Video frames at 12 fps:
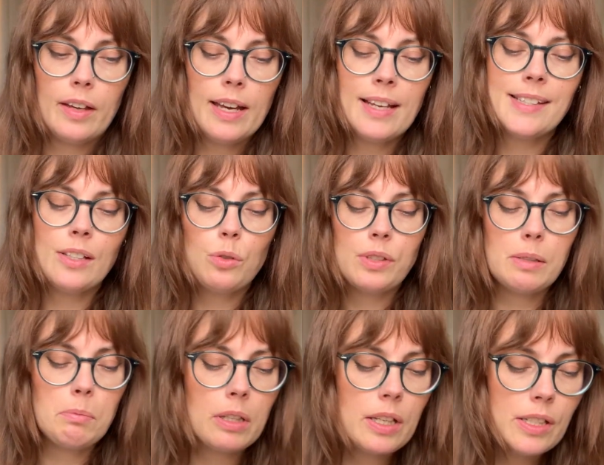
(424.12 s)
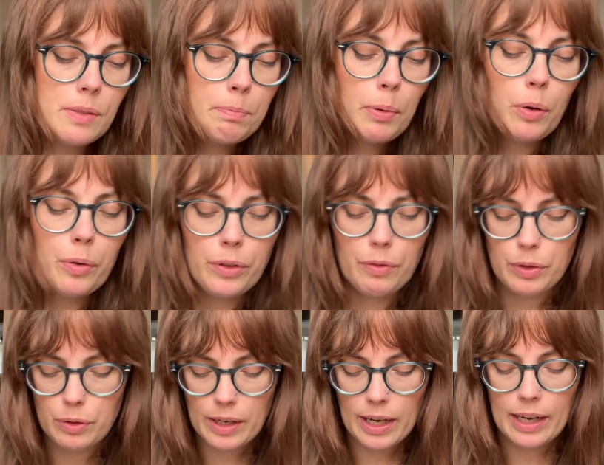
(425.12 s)
It's interesting because both of
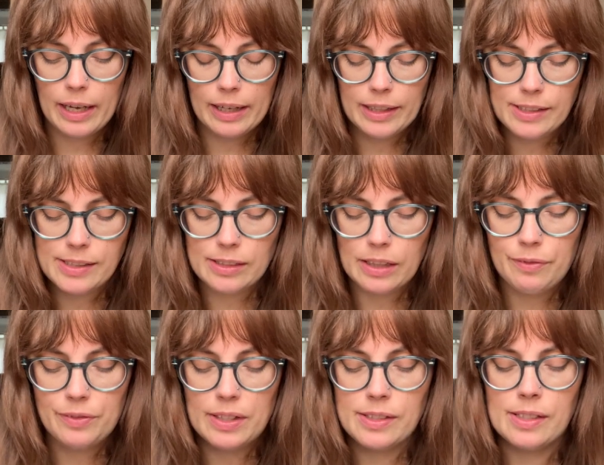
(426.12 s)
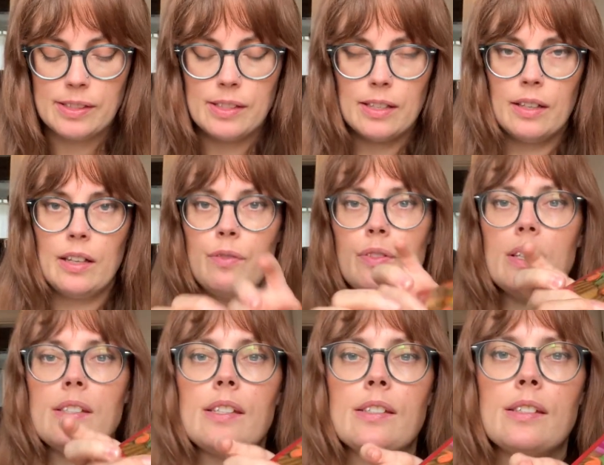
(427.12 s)
you guys, if this is